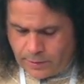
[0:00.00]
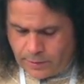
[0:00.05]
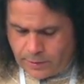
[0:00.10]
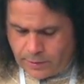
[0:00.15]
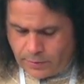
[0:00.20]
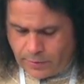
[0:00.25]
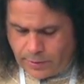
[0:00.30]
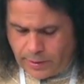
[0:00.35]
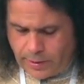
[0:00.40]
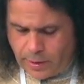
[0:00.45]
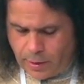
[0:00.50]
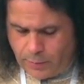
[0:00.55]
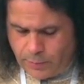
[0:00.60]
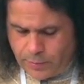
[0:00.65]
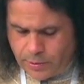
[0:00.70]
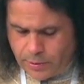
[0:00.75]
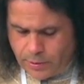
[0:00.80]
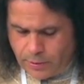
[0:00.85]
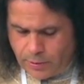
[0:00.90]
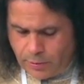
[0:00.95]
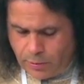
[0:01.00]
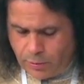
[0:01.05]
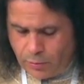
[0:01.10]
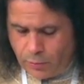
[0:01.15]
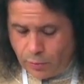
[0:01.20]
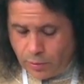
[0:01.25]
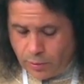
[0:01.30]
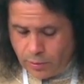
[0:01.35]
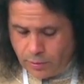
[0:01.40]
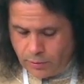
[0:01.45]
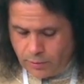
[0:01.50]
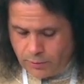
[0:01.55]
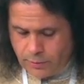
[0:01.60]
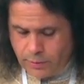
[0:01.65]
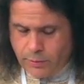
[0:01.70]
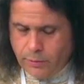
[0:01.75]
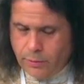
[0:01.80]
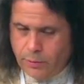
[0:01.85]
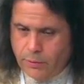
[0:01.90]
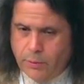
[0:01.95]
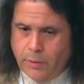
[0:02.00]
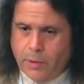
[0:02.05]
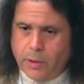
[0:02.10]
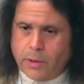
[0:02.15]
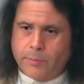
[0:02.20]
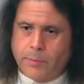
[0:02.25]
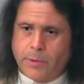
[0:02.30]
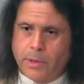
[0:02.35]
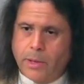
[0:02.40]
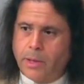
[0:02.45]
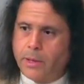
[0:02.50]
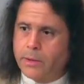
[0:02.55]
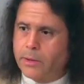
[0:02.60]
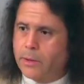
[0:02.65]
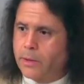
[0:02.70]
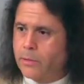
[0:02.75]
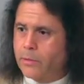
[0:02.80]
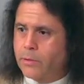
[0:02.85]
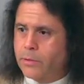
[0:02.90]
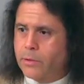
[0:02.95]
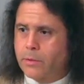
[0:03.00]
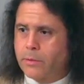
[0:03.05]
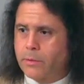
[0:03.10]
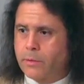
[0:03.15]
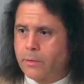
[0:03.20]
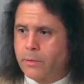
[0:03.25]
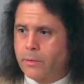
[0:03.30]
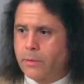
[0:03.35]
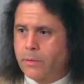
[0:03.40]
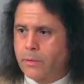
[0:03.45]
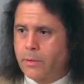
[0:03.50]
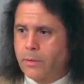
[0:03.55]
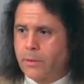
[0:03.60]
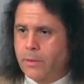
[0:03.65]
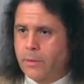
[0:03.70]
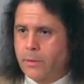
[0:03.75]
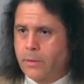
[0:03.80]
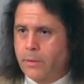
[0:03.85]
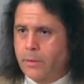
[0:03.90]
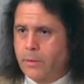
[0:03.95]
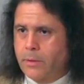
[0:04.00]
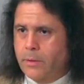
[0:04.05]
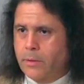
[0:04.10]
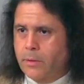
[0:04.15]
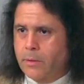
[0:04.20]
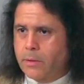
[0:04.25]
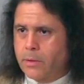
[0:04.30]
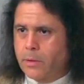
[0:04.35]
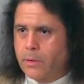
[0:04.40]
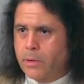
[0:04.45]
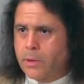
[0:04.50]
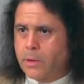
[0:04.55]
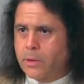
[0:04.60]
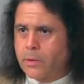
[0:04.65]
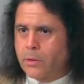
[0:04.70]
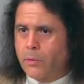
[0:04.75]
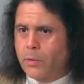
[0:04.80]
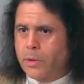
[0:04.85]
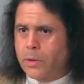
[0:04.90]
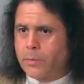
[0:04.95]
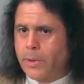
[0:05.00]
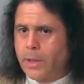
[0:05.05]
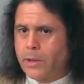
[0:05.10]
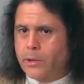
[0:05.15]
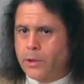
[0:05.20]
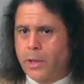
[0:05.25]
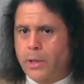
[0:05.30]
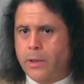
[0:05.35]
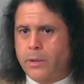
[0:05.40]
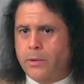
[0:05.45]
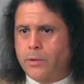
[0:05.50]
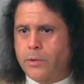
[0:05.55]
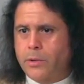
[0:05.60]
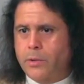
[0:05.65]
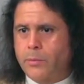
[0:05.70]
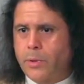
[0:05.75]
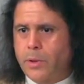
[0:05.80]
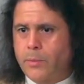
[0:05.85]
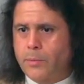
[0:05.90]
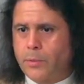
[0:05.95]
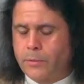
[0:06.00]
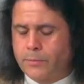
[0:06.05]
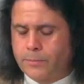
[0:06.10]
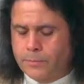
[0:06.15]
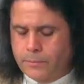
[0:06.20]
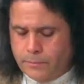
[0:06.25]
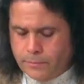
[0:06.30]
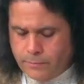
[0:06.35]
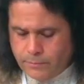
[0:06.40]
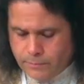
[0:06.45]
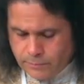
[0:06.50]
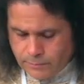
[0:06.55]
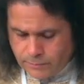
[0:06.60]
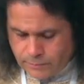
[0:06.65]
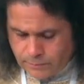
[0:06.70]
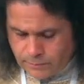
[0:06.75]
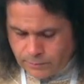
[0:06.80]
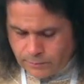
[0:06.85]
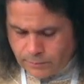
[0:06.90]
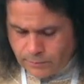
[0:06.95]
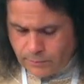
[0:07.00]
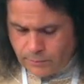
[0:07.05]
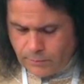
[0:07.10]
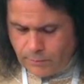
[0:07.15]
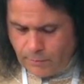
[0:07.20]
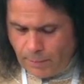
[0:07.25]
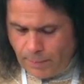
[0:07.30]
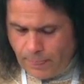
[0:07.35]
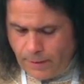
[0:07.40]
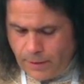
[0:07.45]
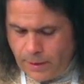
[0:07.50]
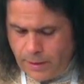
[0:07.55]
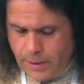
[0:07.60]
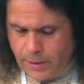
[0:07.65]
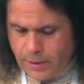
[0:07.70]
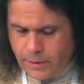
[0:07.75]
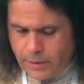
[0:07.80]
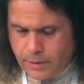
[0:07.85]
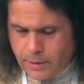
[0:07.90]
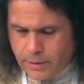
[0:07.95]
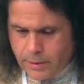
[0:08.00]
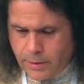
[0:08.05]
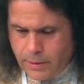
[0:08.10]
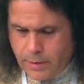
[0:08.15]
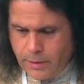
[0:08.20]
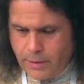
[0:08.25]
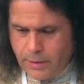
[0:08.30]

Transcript: So he helps the whole world to cross beyond illusion. So this is always my challenge to people, is